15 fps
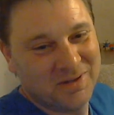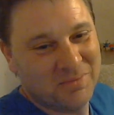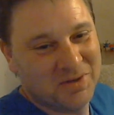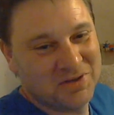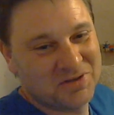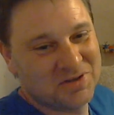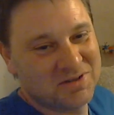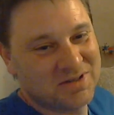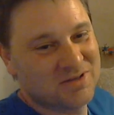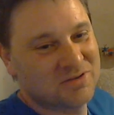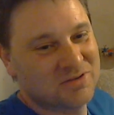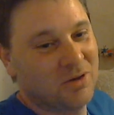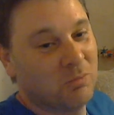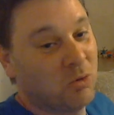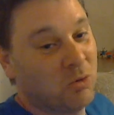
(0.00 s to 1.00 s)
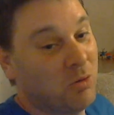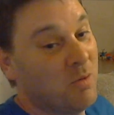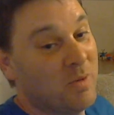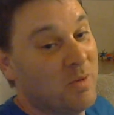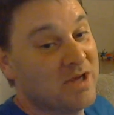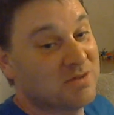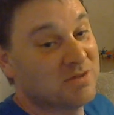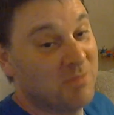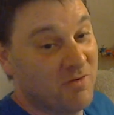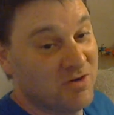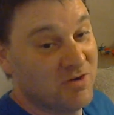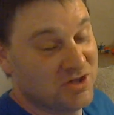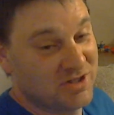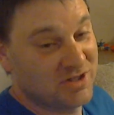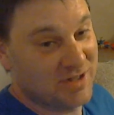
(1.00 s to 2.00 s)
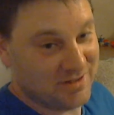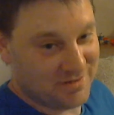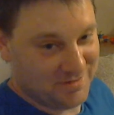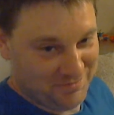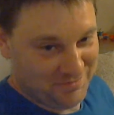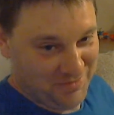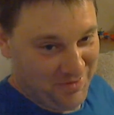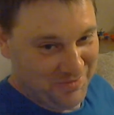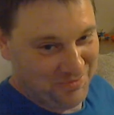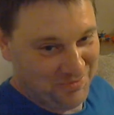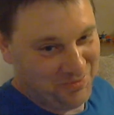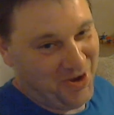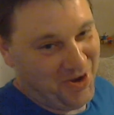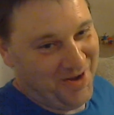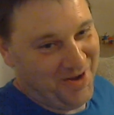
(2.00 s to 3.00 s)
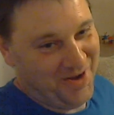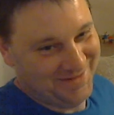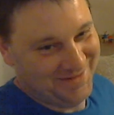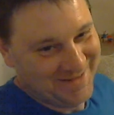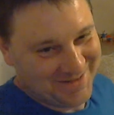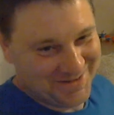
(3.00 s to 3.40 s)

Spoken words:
But she says, "Oh, I'm coming with you tomorrow." She says, "What?"